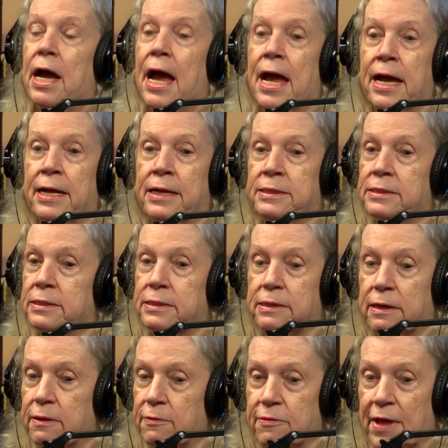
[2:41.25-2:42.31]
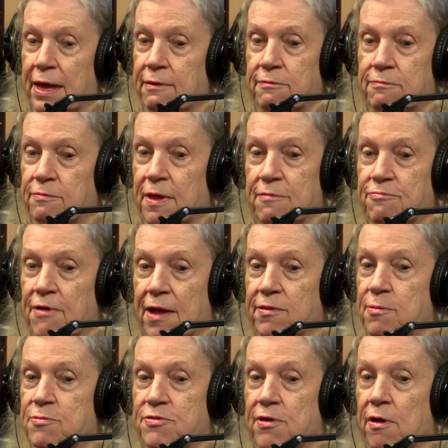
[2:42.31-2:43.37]
and they they
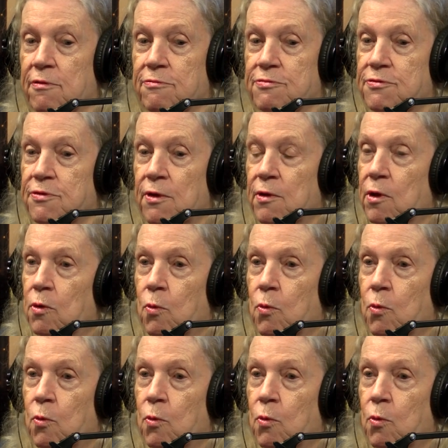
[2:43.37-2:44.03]
find themselves